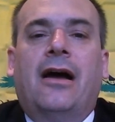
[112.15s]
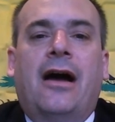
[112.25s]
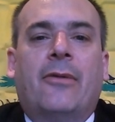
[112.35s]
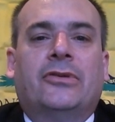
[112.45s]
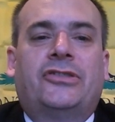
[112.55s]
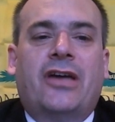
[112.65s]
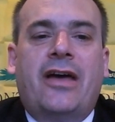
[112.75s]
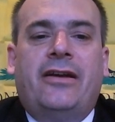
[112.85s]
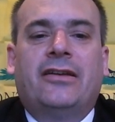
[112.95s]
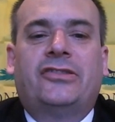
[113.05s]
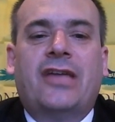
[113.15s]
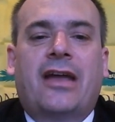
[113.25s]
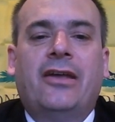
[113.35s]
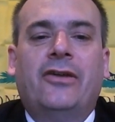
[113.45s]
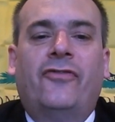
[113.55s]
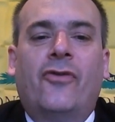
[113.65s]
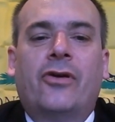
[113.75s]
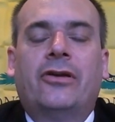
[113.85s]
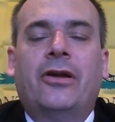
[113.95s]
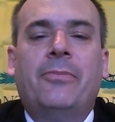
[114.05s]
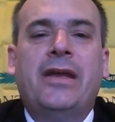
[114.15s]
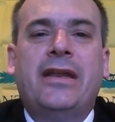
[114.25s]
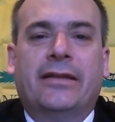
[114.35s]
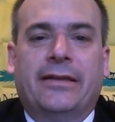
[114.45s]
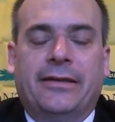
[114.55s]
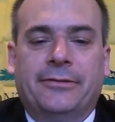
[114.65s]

I would sign an executive order immediately